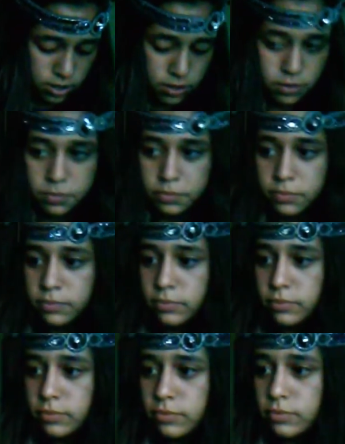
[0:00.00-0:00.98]

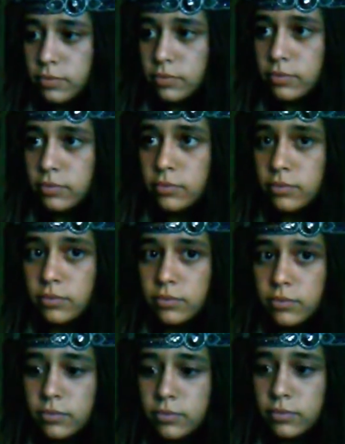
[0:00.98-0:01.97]

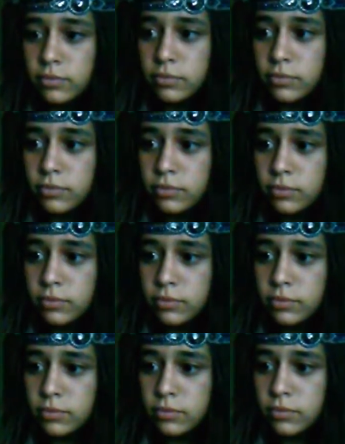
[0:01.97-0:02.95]

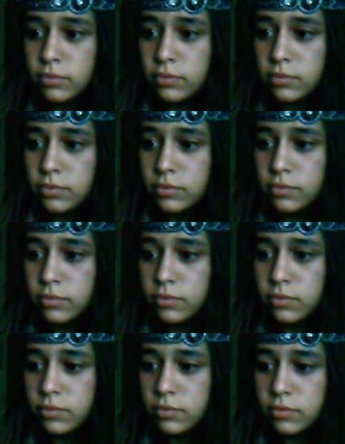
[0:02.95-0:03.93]

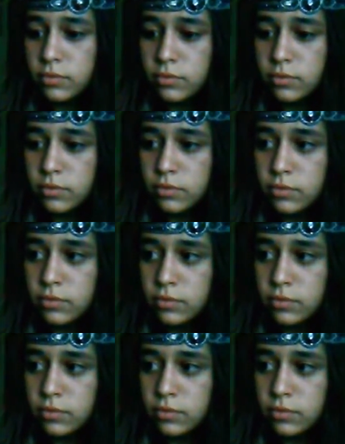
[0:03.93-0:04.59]
The person shown says nothing.